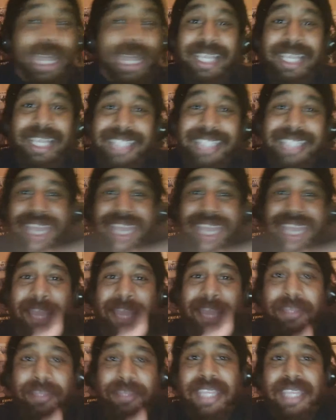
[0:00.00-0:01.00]
The
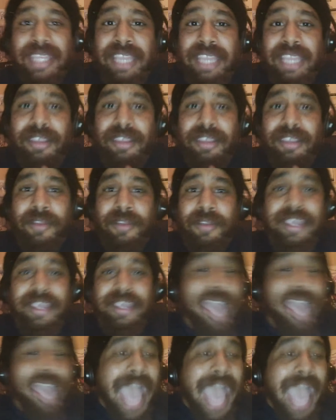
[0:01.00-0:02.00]
MC turned
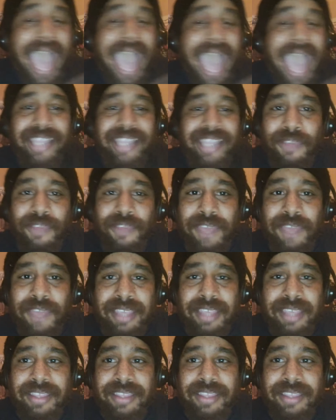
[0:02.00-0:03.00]

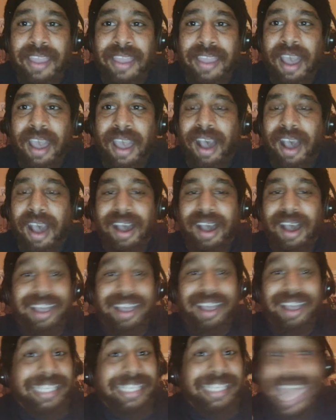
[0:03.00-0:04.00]
activist,
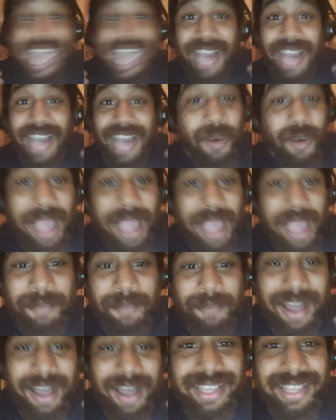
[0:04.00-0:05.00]
not quite
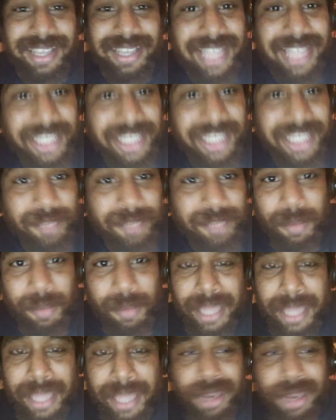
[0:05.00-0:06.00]
politician, but
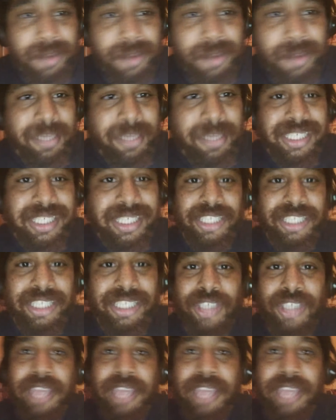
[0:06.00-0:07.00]
man on a mission
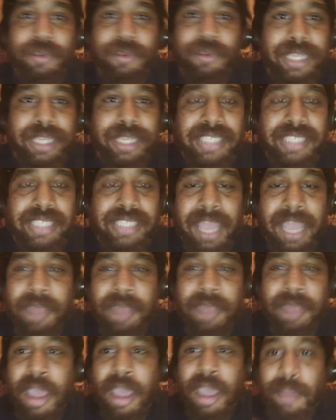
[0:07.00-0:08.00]
trying to reshape
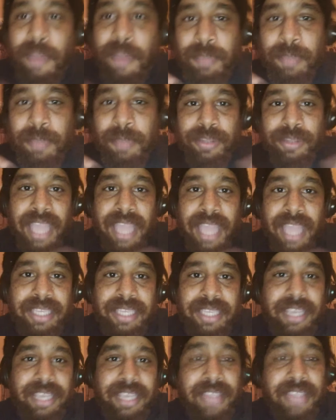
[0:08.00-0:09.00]
people's
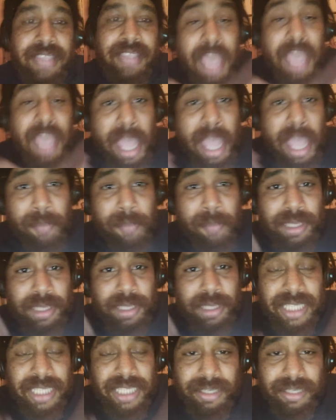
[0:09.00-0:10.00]
ideas and put
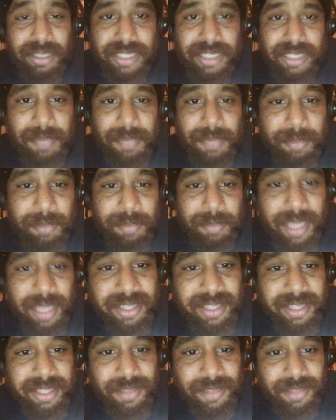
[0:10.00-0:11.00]
leadership in
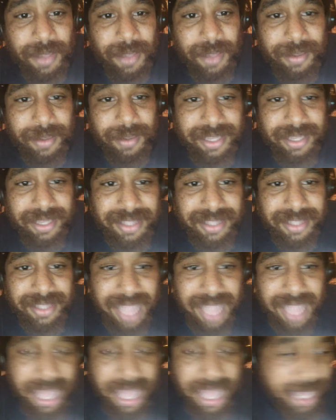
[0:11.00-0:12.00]
places where it is
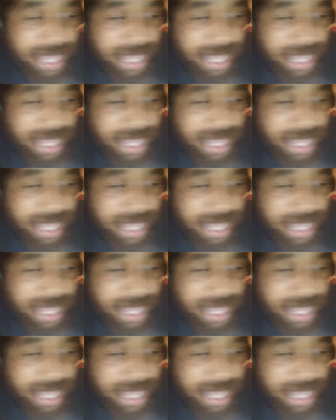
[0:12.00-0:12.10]
not.